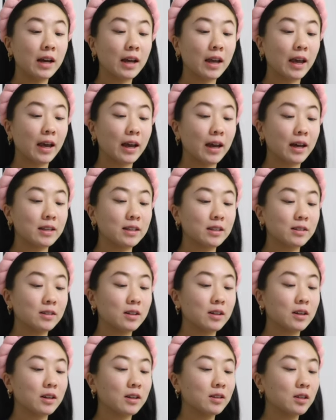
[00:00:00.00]
can
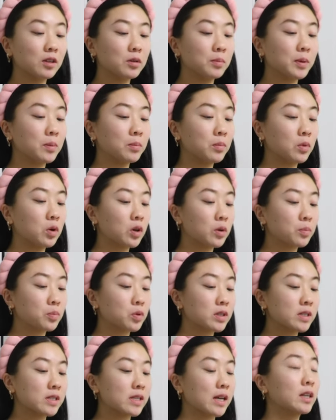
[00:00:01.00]
look a little bit more
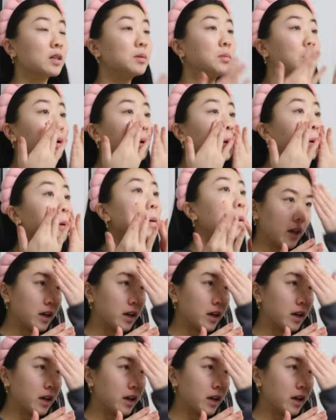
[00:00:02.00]
presentable.